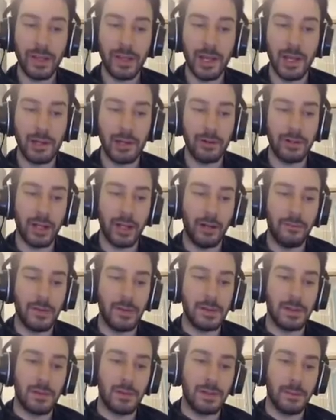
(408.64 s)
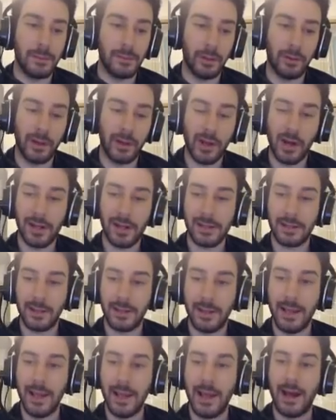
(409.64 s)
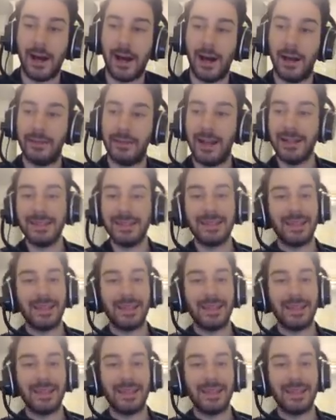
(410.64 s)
hinder Delphi's usability, honestly. That's